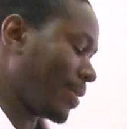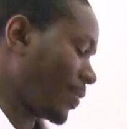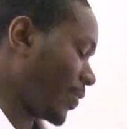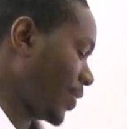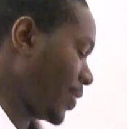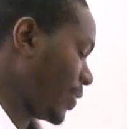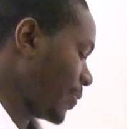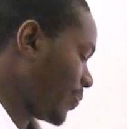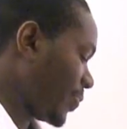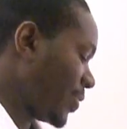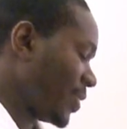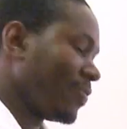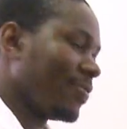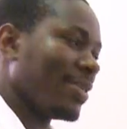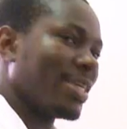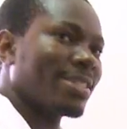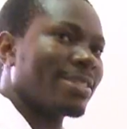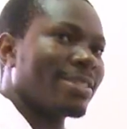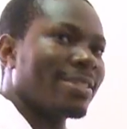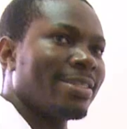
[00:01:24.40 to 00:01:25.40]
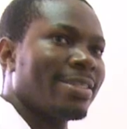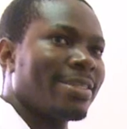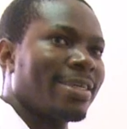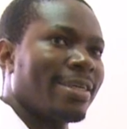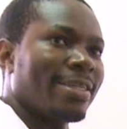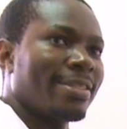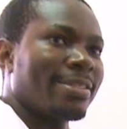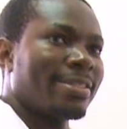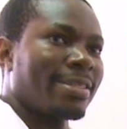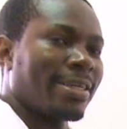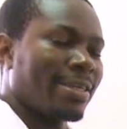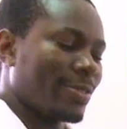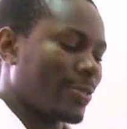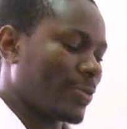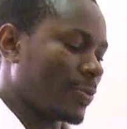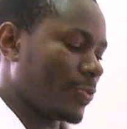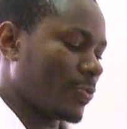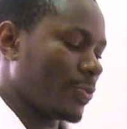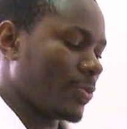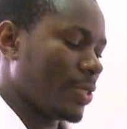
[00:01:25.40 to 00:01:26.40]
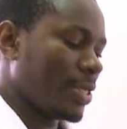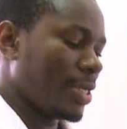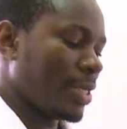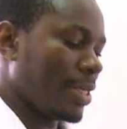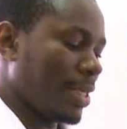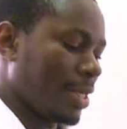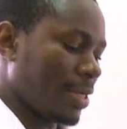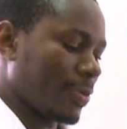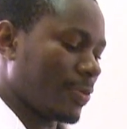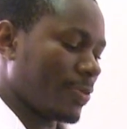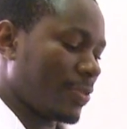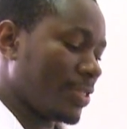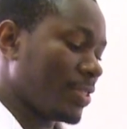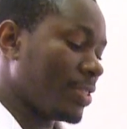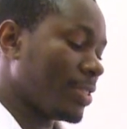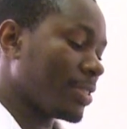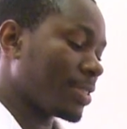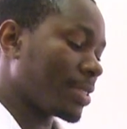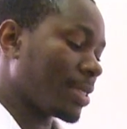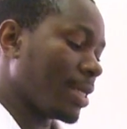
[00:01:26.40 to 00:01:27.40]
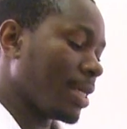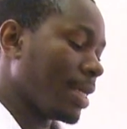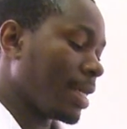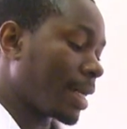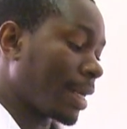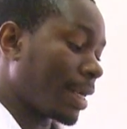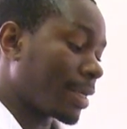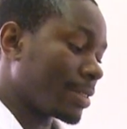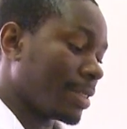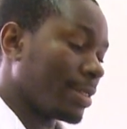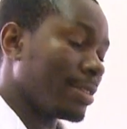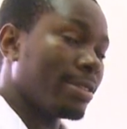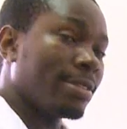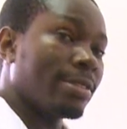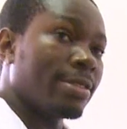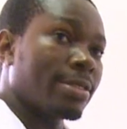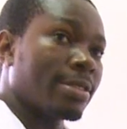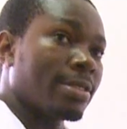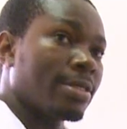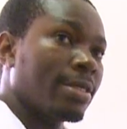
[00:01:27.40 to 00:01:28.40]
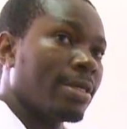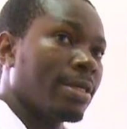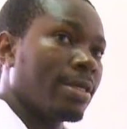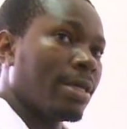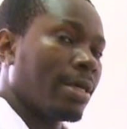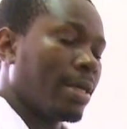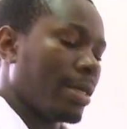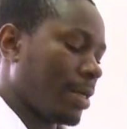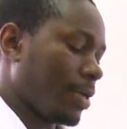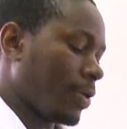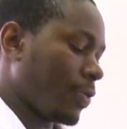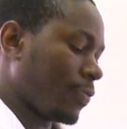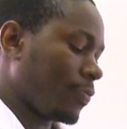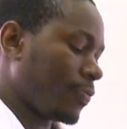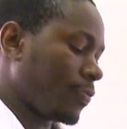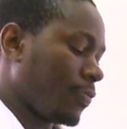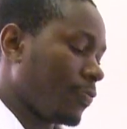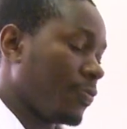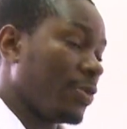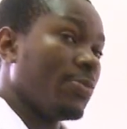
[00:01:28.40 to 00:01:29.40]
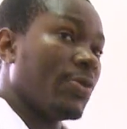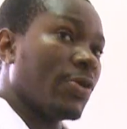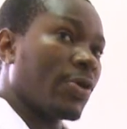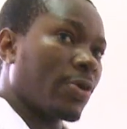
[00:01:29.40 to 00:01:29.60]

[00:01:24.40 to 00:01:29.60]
green previously and turned to yellow. This is characteristic uh, of vibrio